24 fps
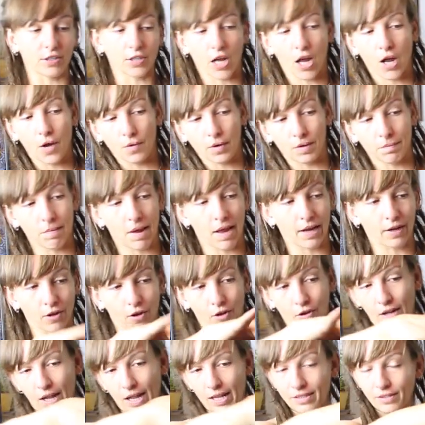So I would make
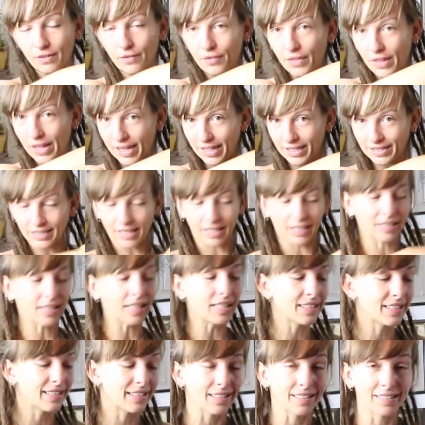all kinds of things like
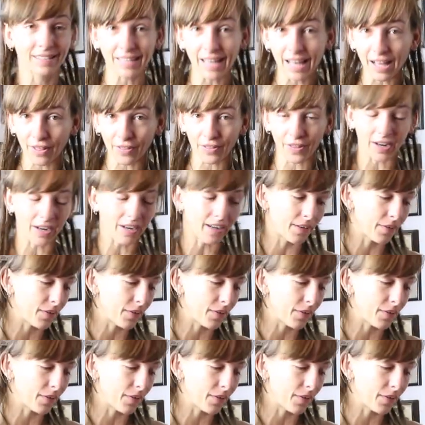this to sell there.